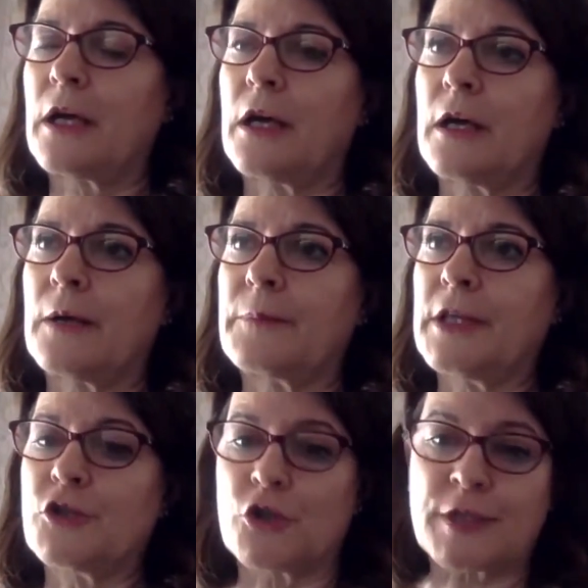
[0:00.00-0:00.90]

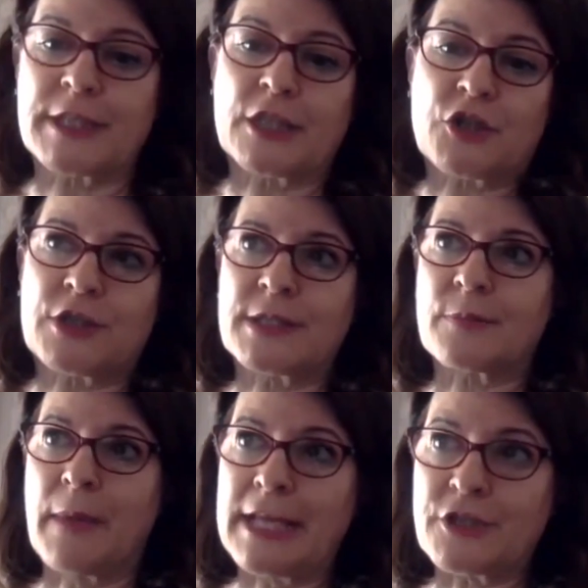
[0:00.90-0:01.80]
And jurisdictions
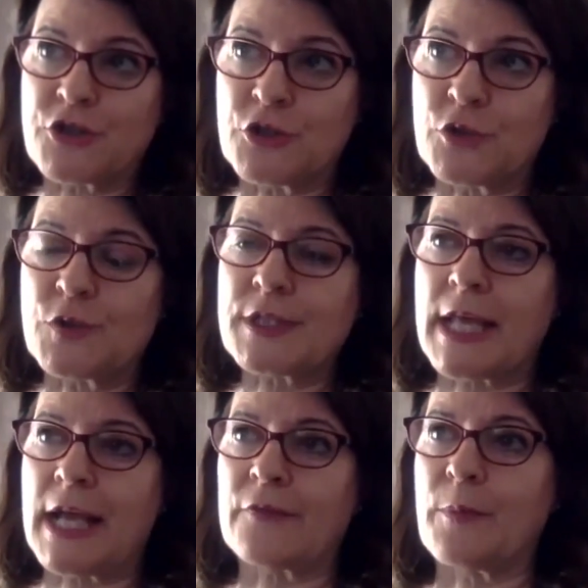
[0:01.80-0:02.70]
may choose to
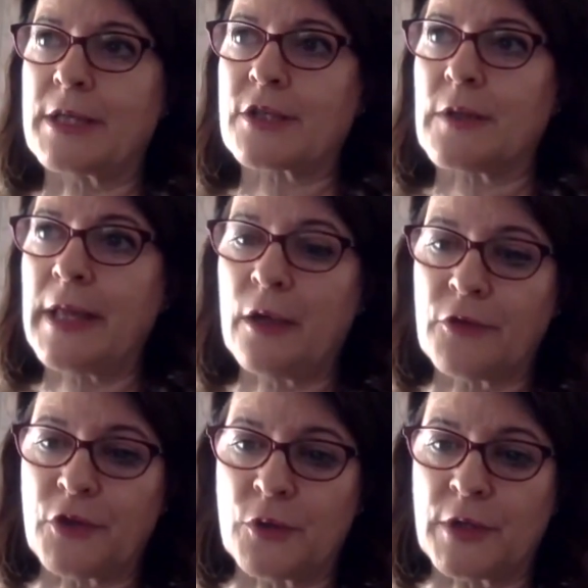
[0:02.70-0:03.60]
have a mental
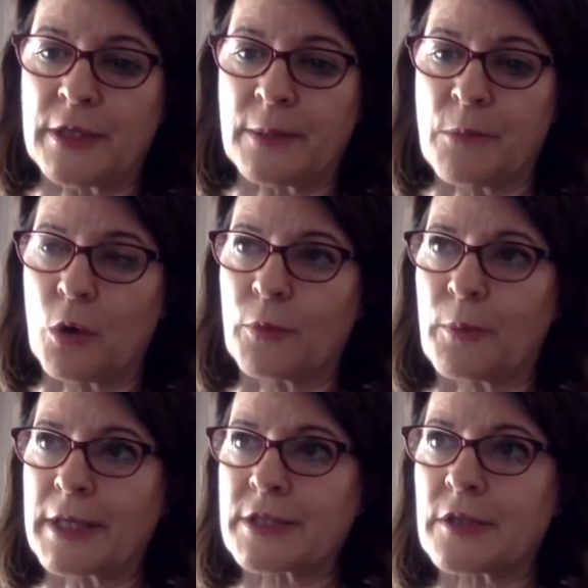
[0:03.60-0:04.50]
health unit, a mobile
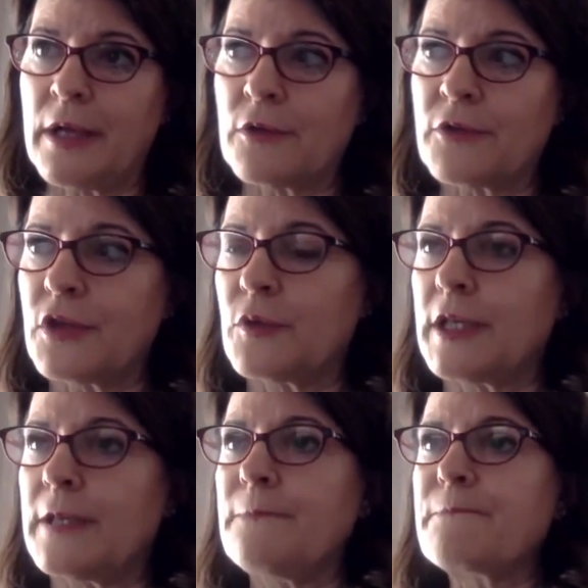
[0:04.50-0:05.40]
mental health
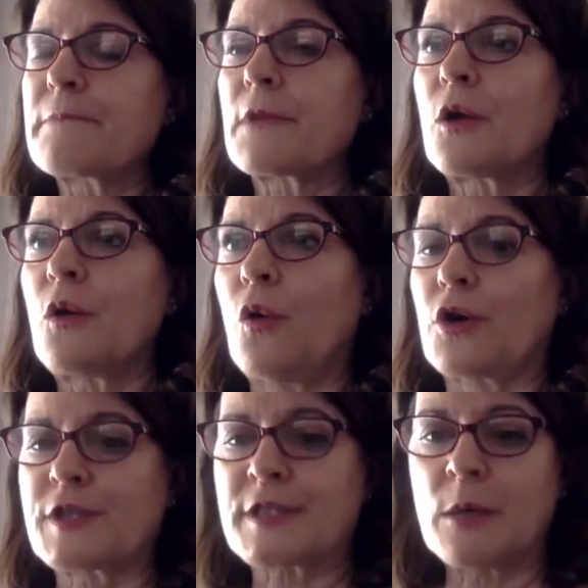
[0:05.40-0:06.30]
unit,
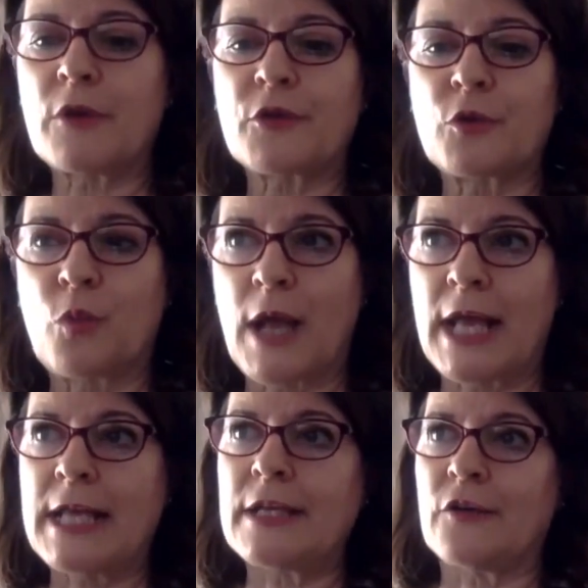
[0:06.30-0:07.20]
or some other
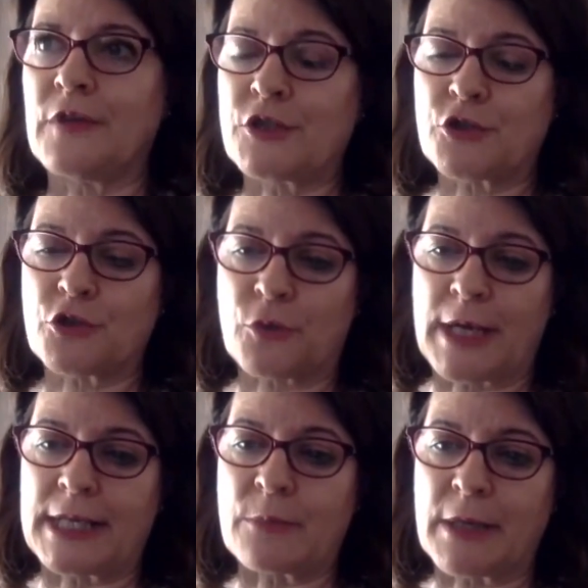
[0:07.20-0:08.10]
way of
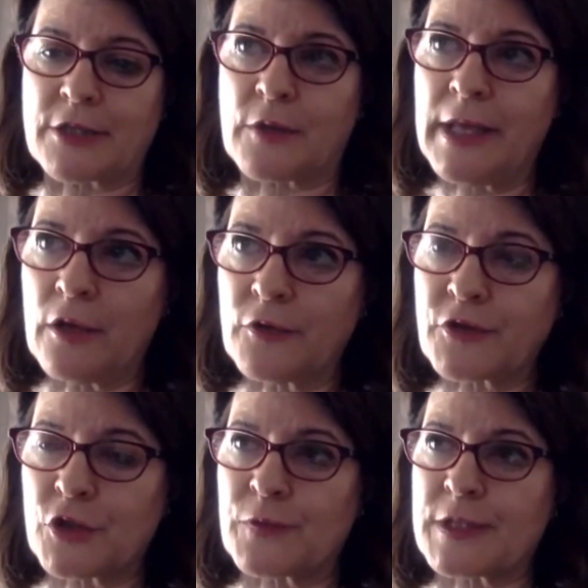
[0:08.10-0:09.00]
integrating mental health
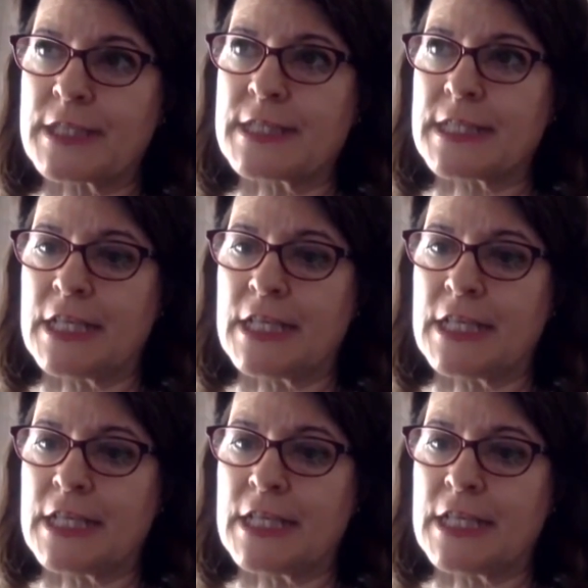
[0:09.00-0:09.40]
services